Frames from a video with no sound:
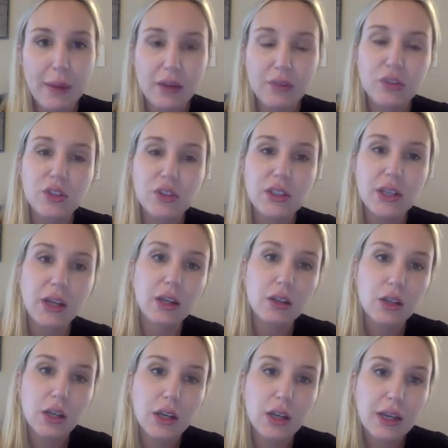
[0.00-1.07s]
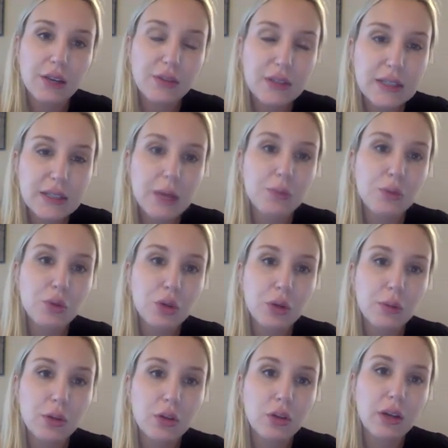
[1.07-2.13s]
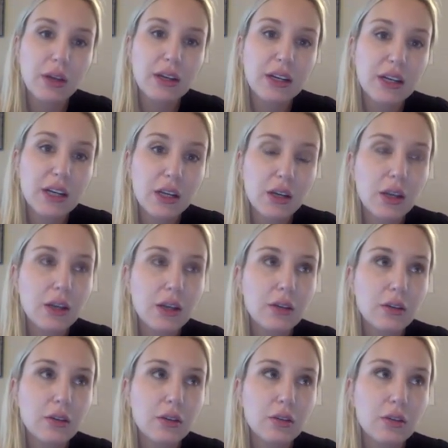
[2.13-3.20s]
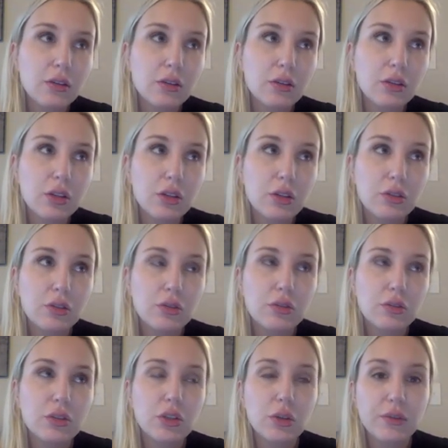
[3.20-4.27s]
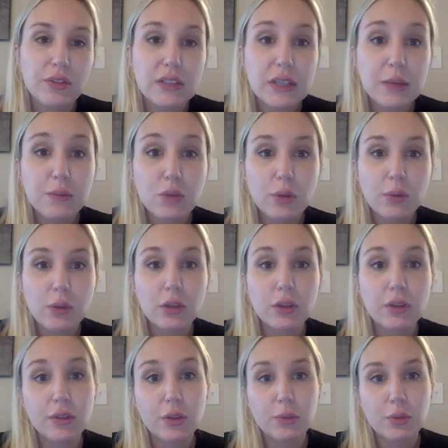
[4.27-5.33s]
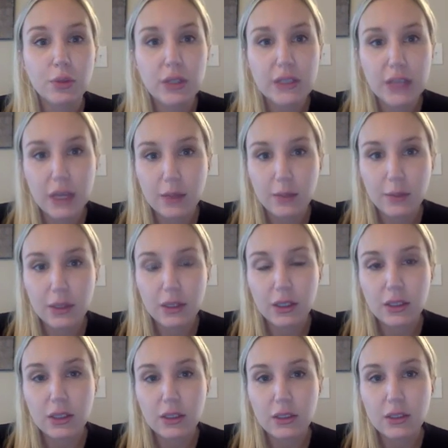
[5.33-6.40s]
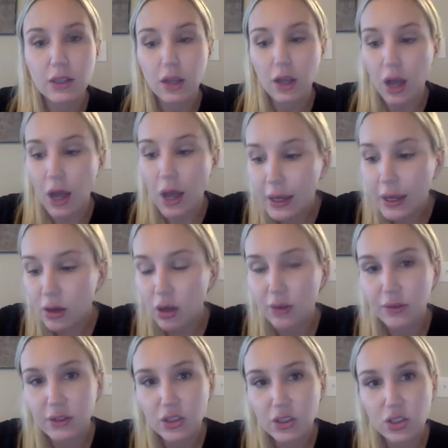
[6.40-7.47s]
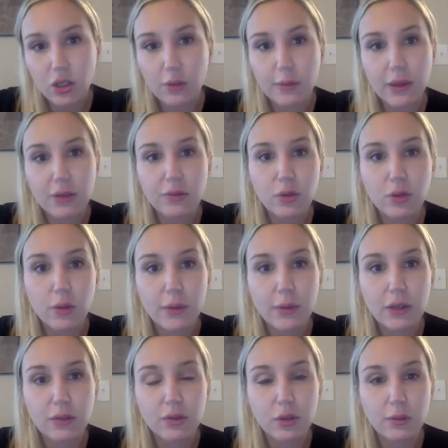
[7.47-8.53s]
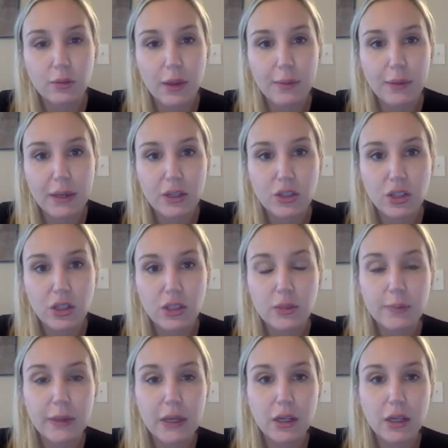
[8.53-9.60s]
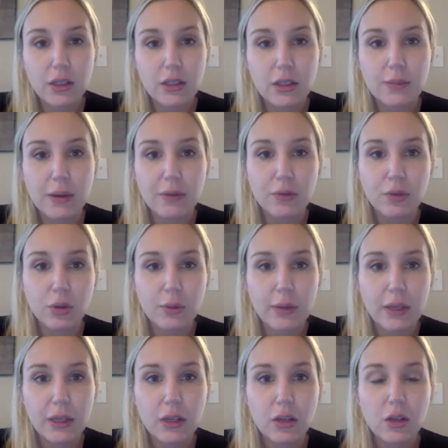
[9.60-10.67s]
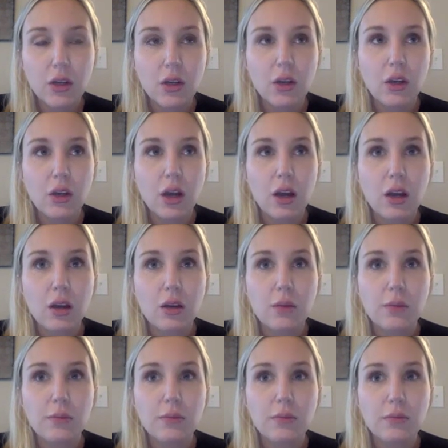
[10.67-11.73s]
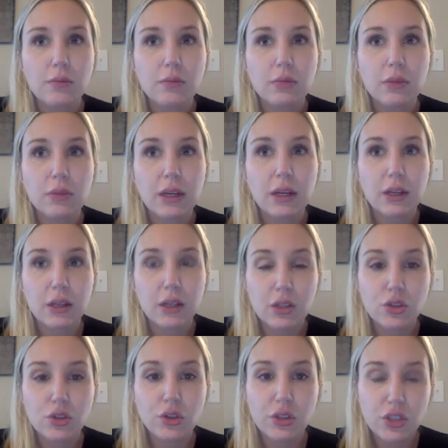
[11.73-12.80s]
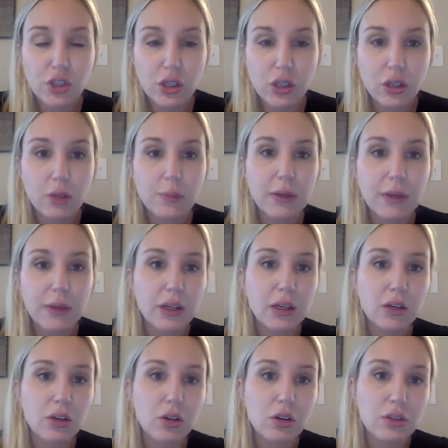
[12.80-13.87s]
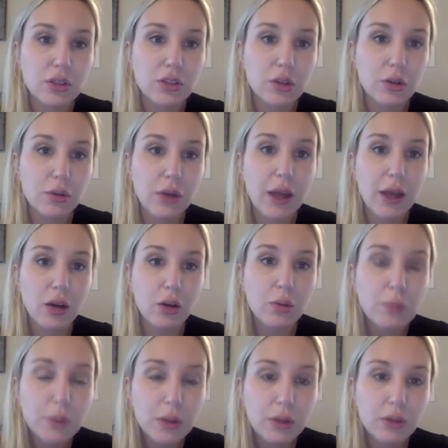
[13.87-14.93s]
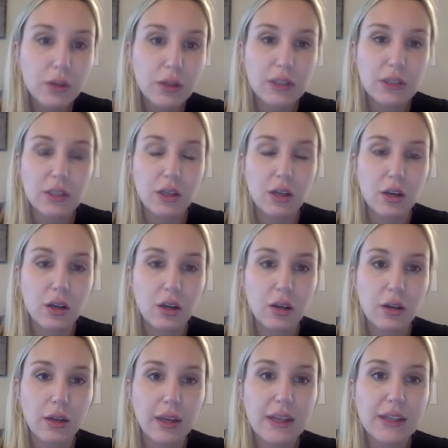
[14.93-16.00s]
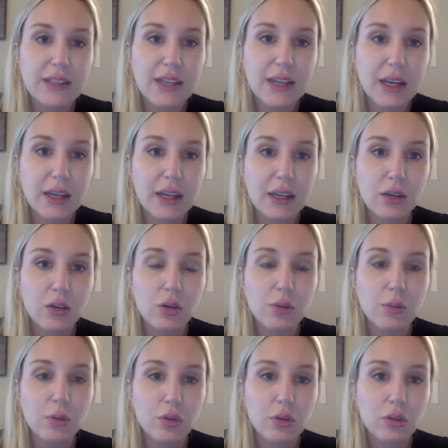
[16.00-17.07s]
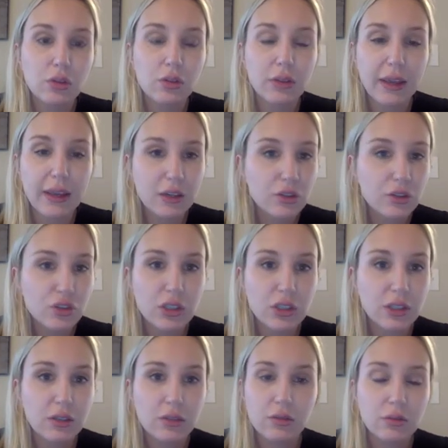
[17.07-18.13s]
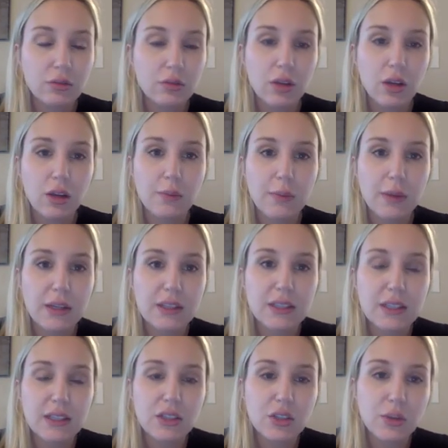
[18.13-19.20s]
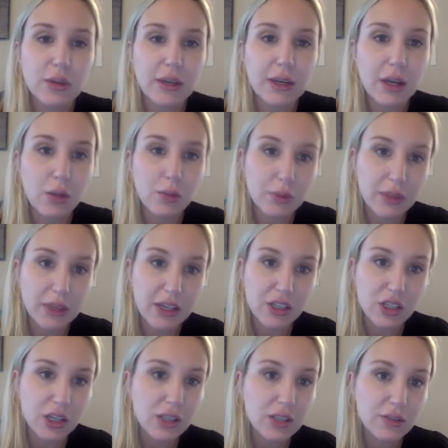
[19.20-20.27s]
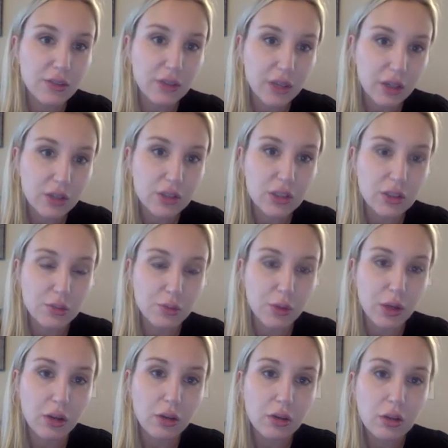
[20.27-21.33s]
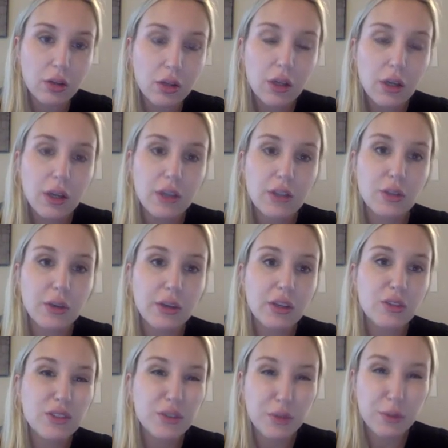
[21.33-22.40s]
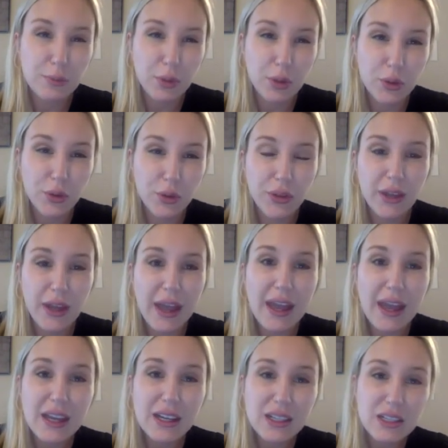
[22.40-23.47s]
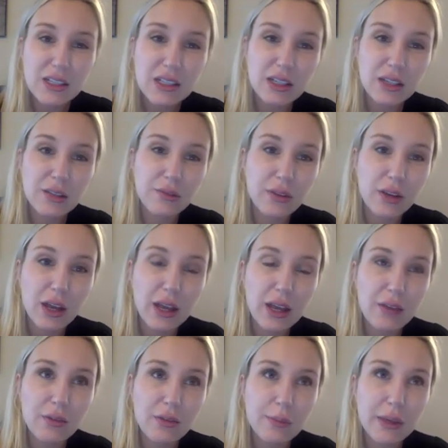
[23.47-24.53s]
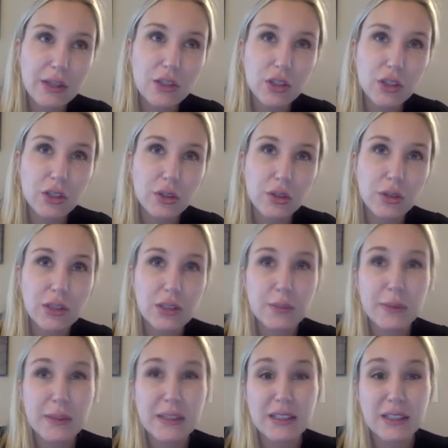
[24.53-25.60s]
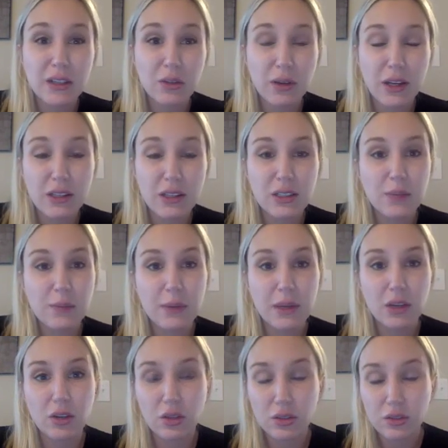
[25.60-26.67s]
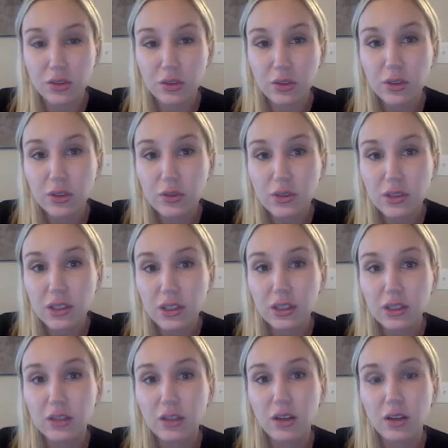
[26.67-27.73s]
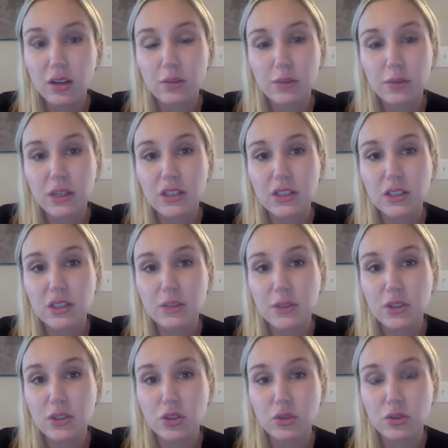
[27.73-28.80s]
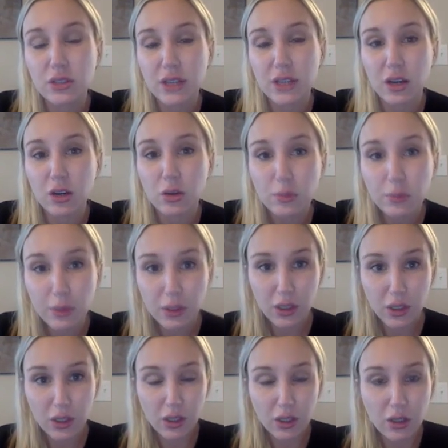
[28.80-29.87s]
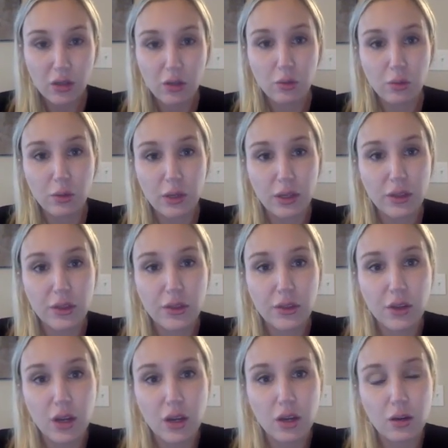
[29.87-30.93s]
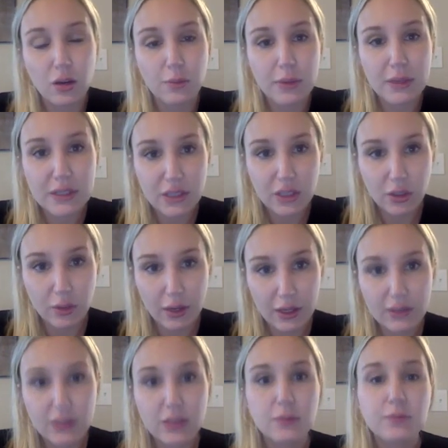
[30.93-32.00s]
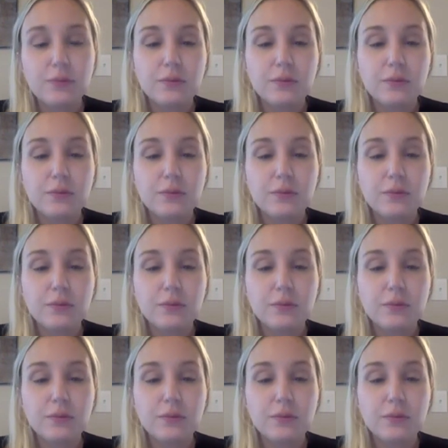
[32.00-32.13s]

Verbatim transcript: back for a second. If it's abnormal and it, and so if it's abnormal, if you're pre-diabetes, I often start metformin for my patients because metformin um, can control the sugar, but it can also help it's uh, anti-hormonal androgen uh, medicine, so it can help with HS flares as well. So I use it for both. And if I have a patient who has PCOS, I might also use it um, because it's been shown to help with um, PCOS